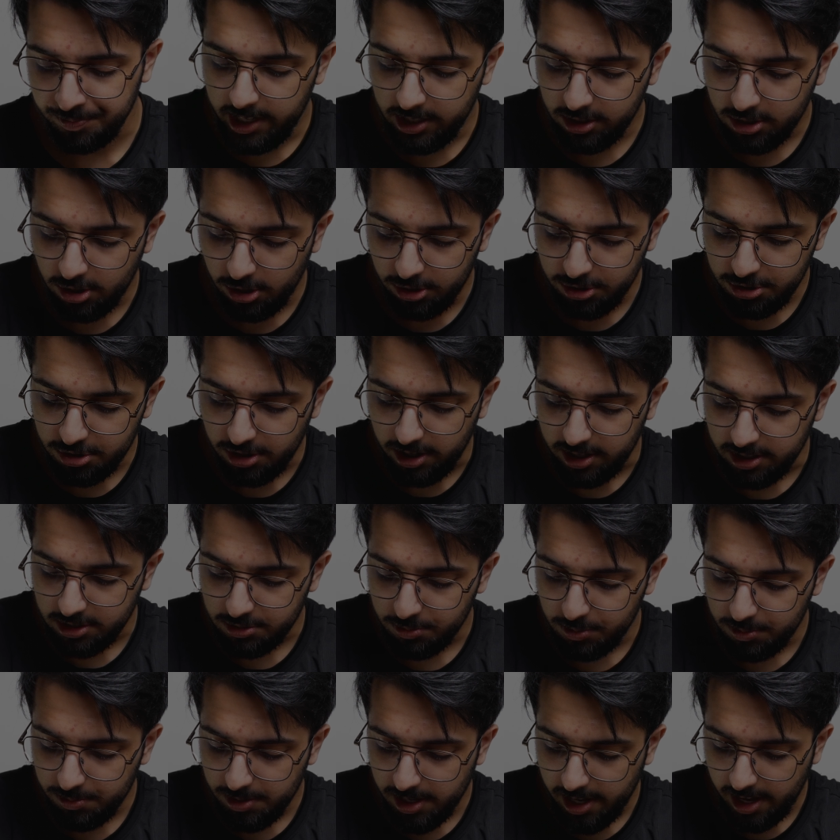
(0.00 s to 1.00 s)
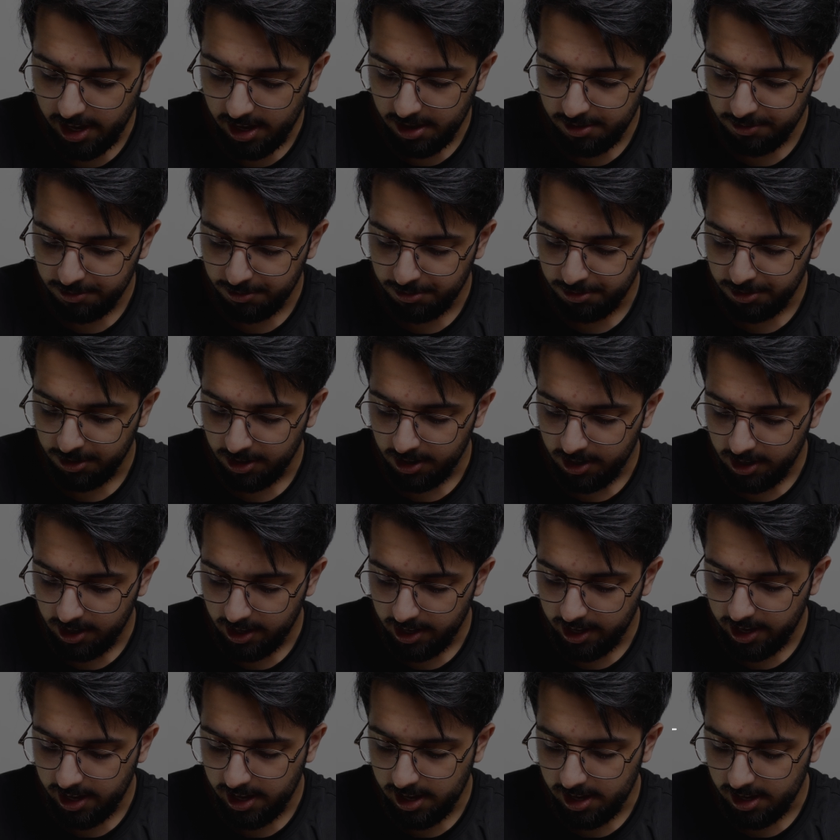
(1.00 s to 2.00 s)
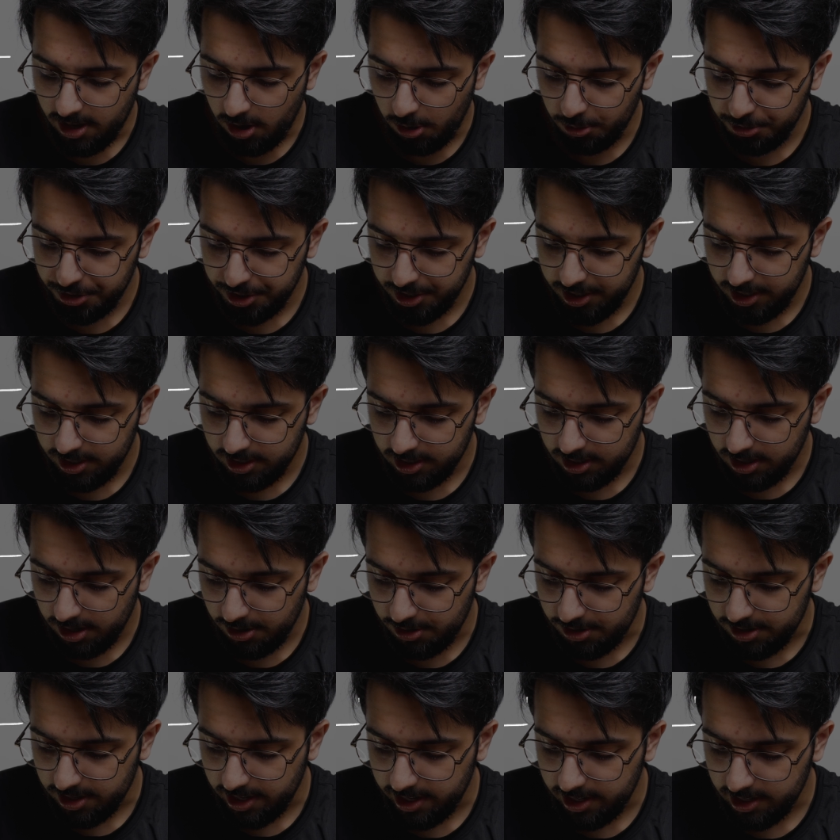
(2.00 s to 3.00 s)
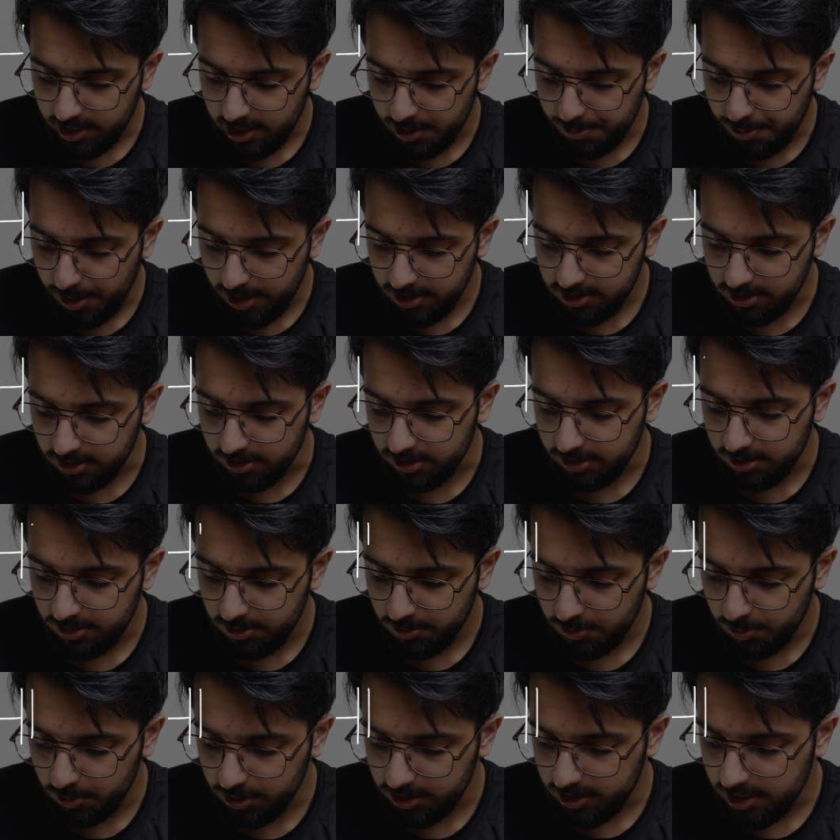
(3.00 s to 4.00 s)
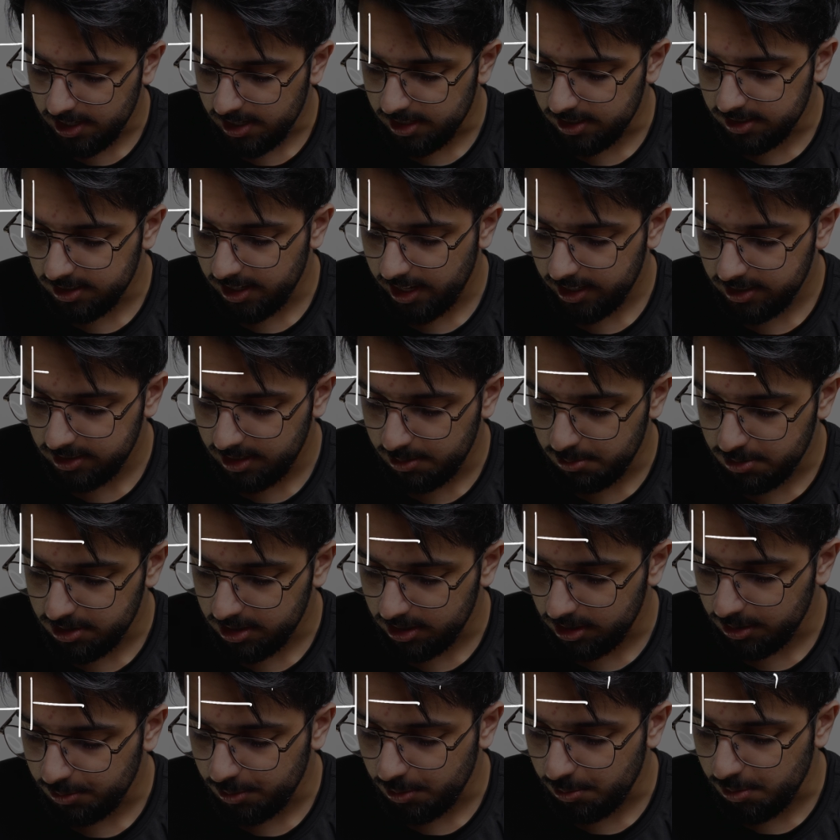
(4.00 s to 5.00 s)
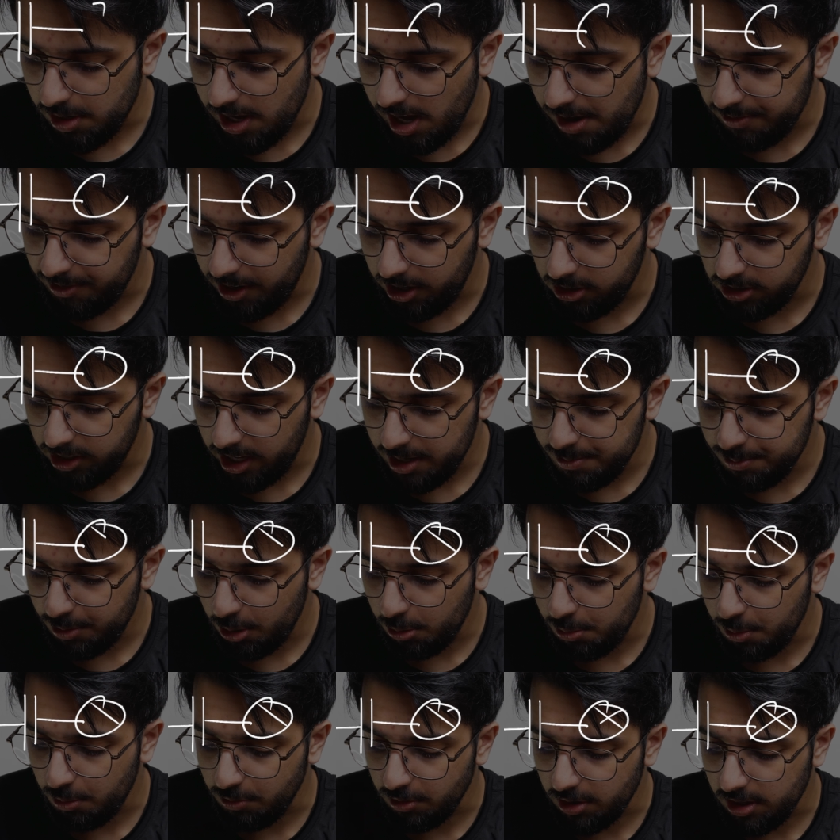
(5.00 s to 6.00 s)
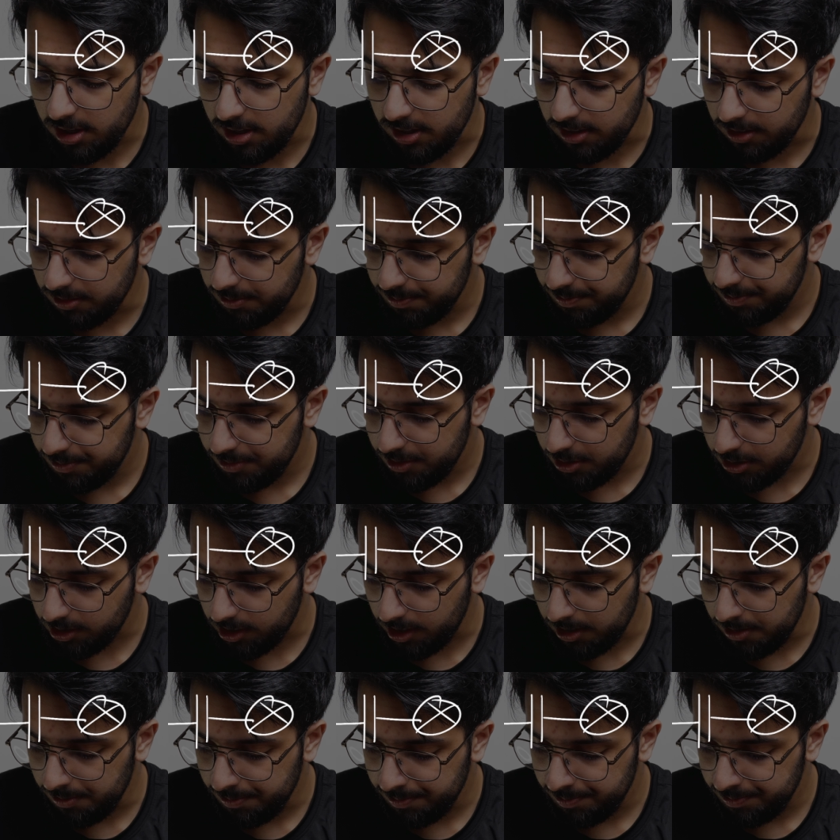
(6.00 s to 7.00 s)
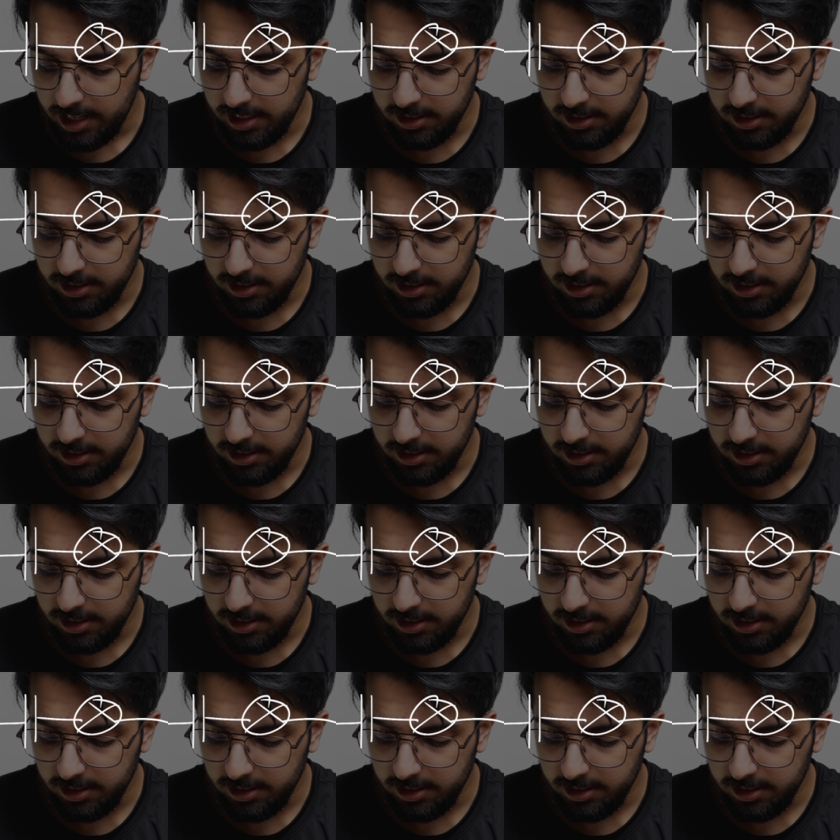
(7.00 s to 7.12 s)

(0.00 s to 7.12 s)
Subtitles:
In contrast, when we have a alternating current and a capacitor with the exact same setup where we have our light bulb over here, okay?